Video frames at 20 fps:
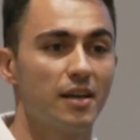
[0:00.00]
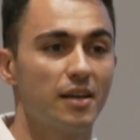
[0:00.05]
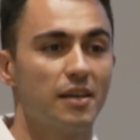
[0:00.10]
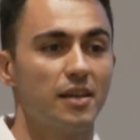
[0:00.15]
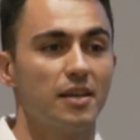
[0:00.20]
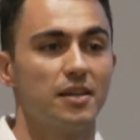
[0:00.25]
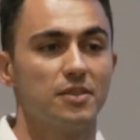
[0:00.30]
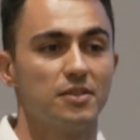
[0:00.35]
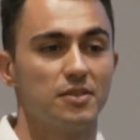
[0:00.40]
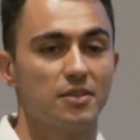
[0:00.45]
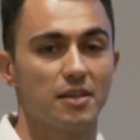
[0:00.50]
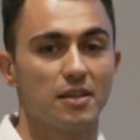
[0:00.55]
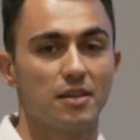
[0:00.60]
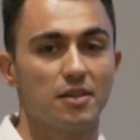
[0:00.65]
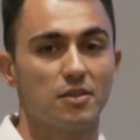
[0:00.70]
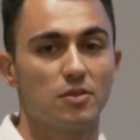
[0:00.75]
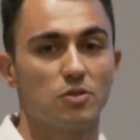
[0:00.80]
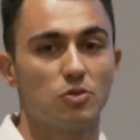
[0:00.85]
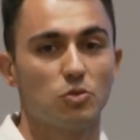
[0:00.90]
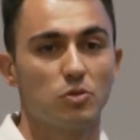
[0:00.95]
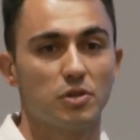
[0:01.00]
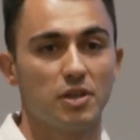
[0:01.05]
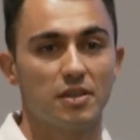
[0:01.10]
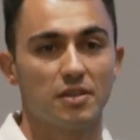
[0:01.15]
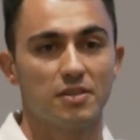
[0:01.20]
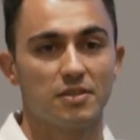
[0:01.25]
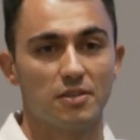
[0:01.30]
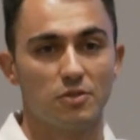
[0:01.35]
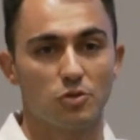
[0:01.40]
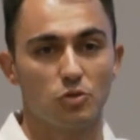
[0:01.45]
He's 2
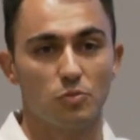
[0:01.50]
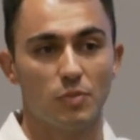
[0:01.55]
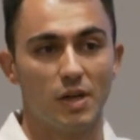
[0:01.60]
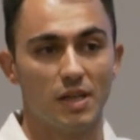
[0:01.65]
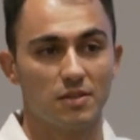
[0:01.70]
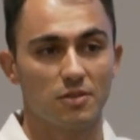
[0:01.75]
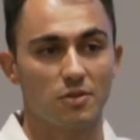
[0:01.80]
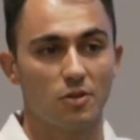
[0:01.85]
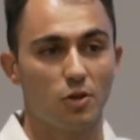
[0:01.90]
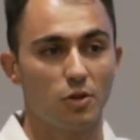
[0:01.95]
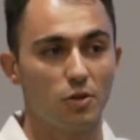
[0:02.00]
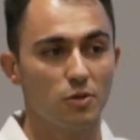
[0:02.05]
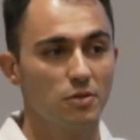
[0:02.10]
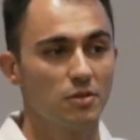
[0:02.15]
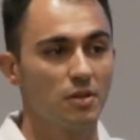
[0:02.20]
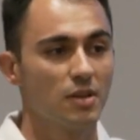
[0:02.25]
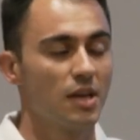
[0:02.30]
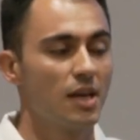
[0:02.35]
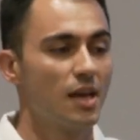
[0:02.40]
years and 2 months old.